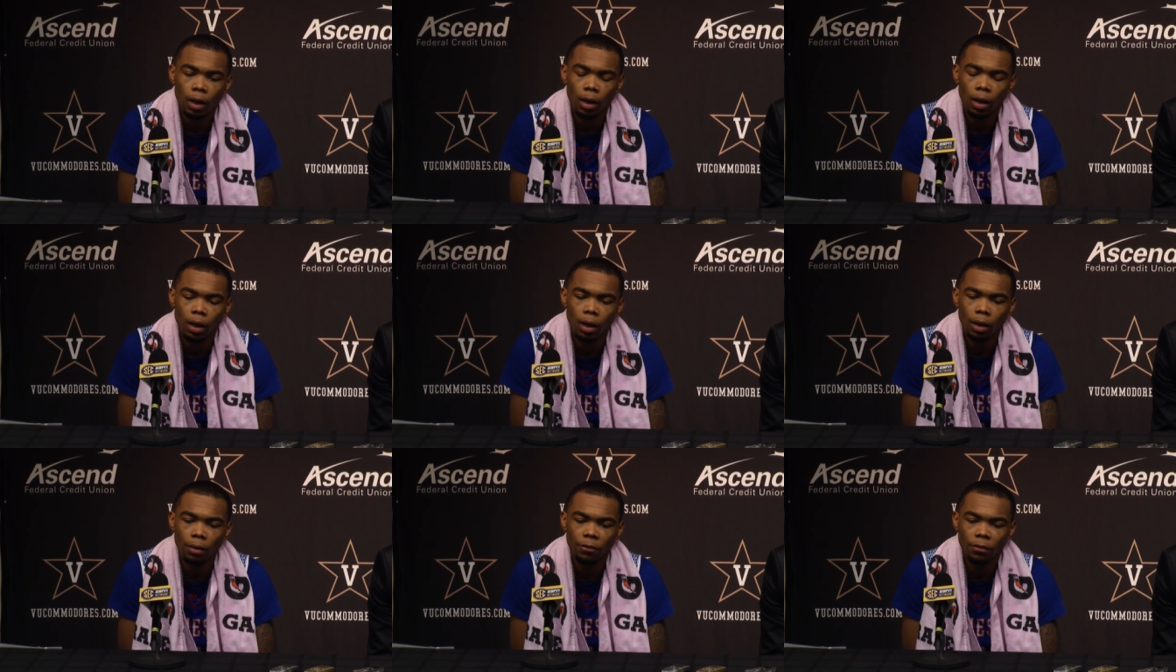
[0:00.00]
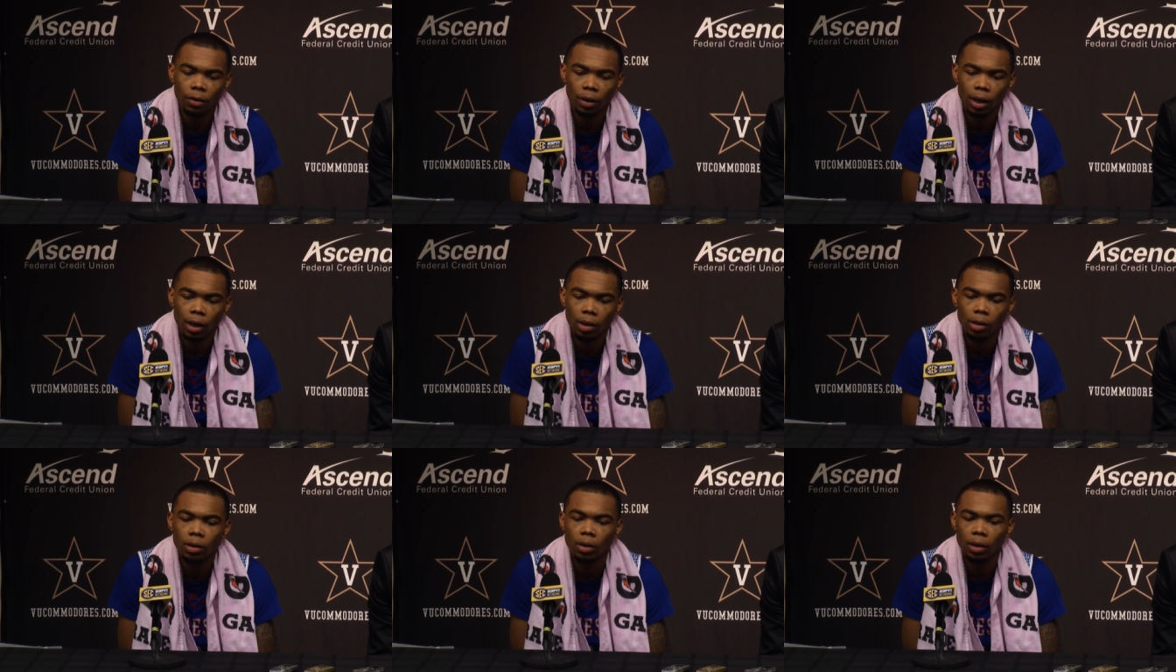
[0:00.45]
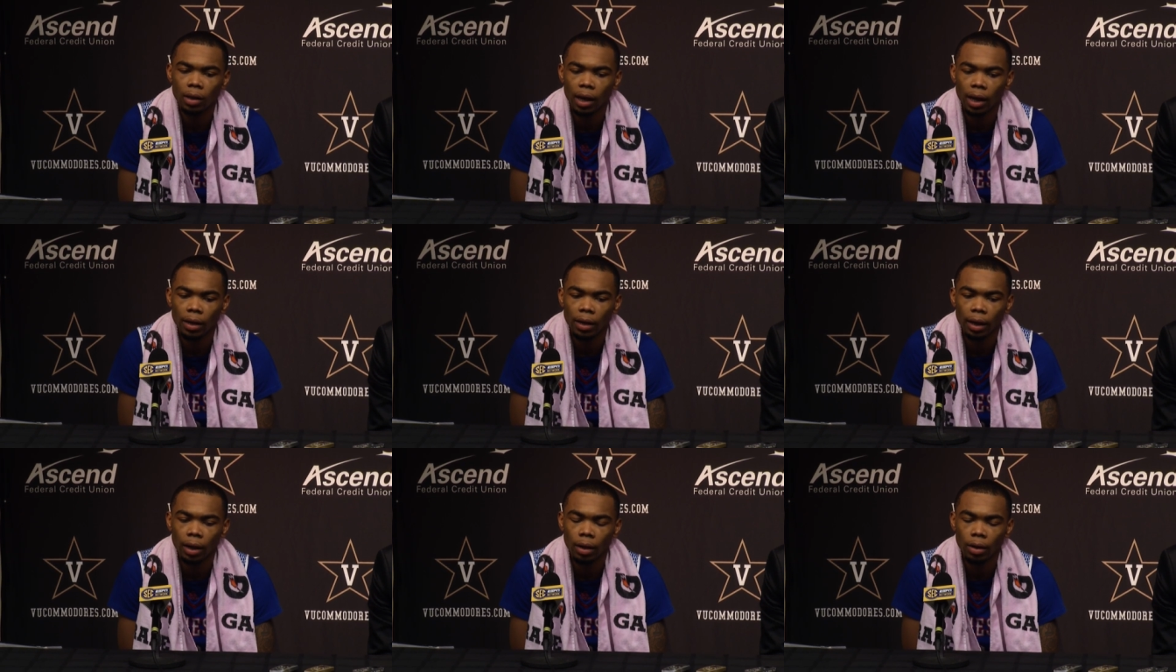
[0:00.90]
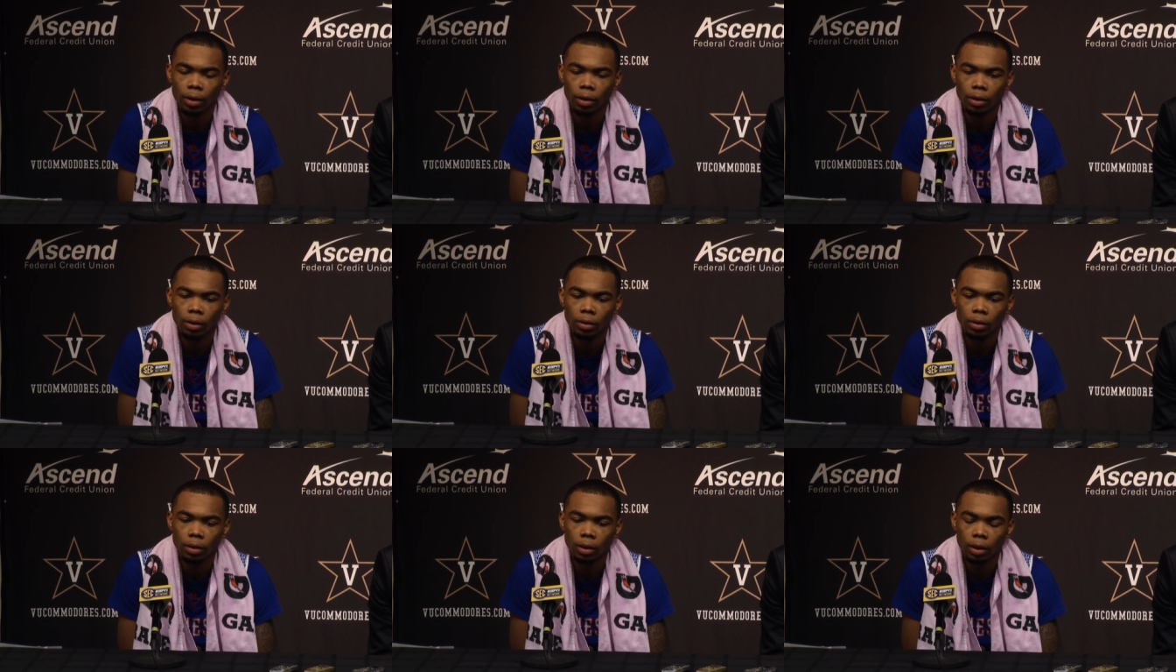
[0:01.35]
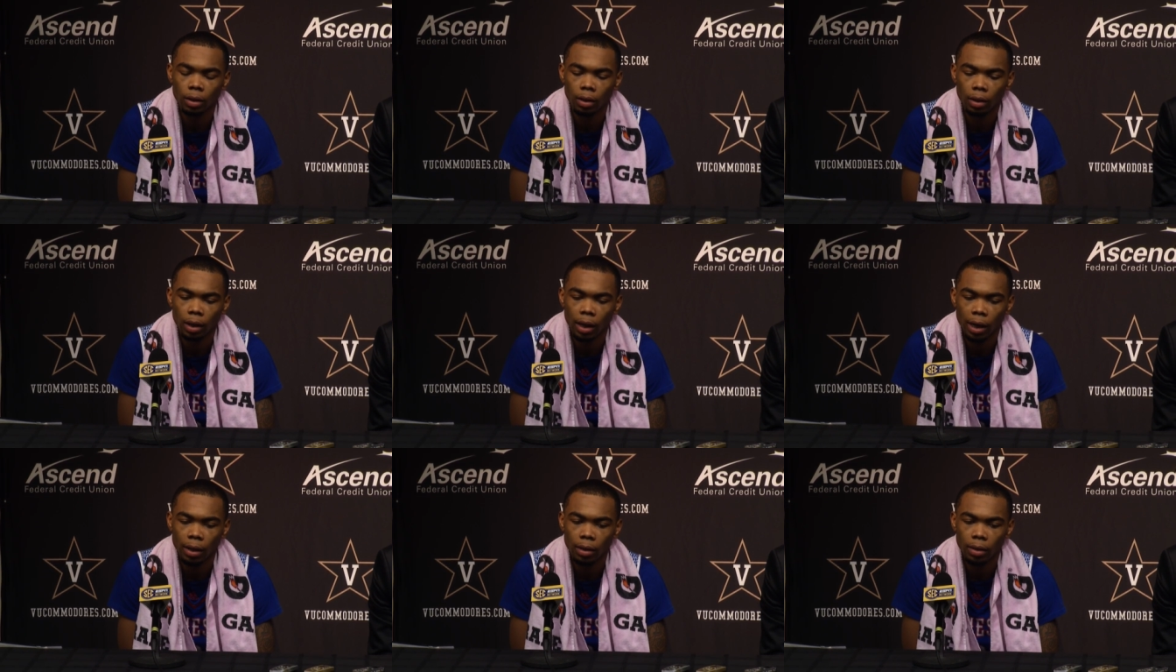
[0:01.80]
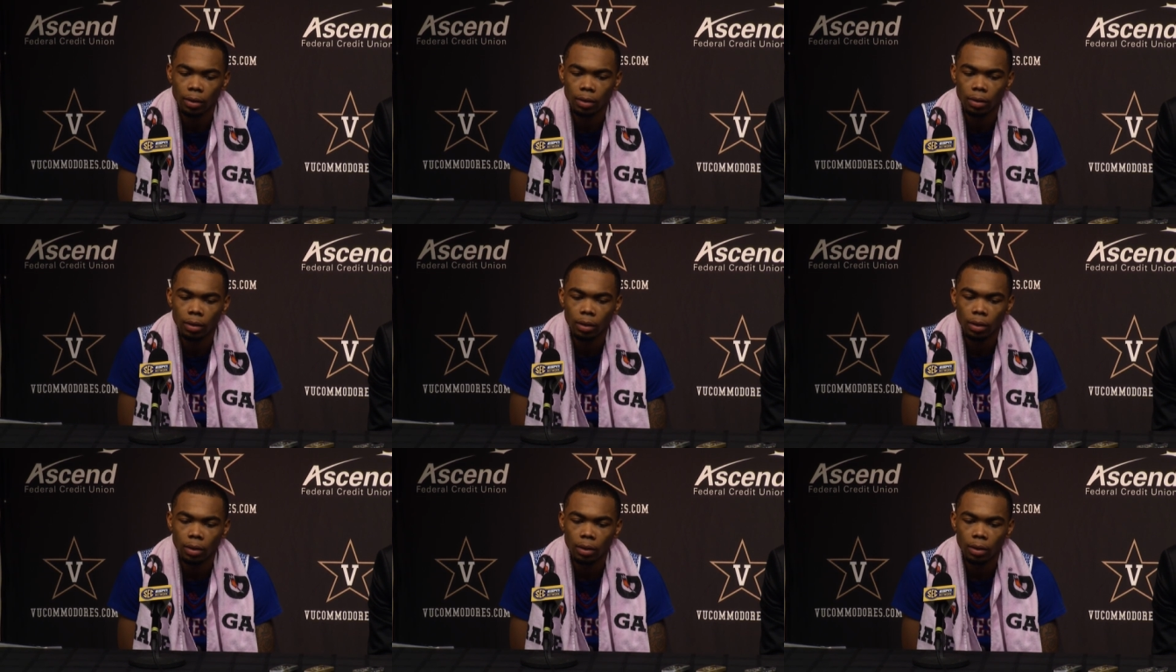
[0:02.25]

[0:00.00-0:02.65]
I feel like he got downhill and got in